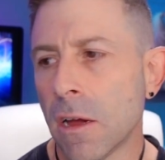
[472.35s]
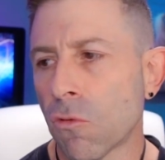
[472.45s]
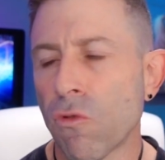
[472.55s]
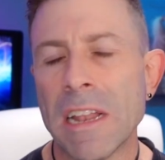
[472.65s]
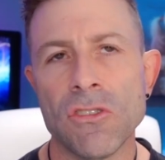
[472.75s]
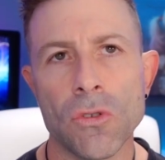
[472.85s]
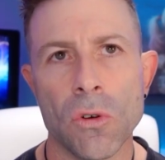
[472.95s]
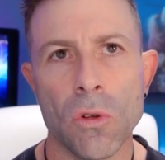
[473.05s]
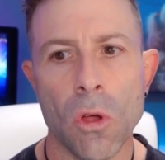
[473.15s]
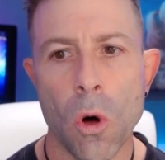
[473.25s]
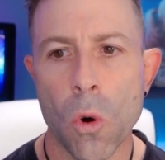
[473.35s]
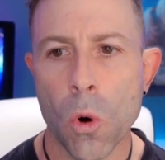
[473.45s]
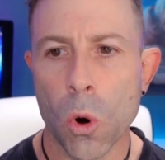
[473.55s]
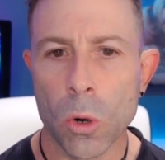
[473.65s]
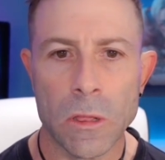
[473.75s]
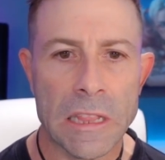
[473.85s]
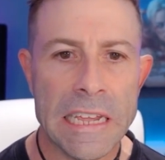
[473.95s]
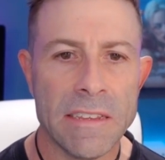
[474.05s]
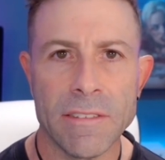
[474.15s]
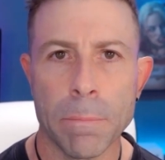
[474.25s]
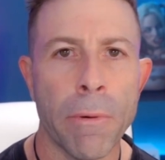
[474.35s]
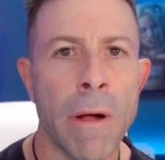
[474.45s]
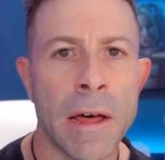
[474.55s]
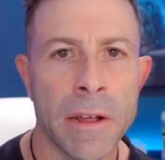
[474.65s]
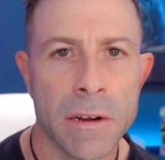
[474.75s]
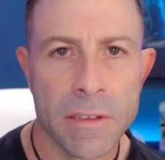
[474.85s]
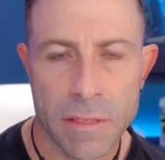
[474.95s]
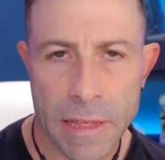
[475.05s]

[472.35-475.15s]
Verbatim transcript: rental or lease product